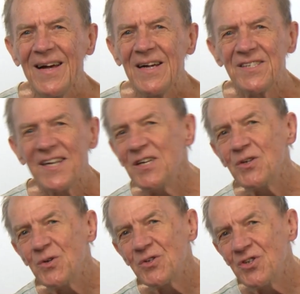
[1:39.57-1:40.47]
Say
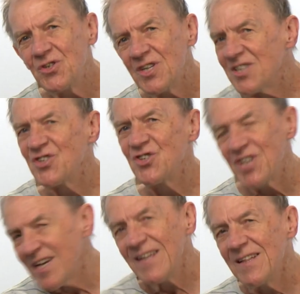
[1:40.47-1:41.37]
you're just
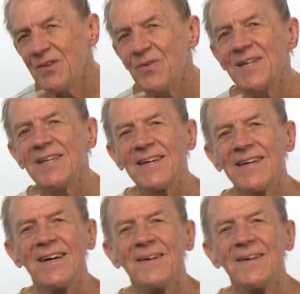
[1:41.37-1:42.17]
checking their reading.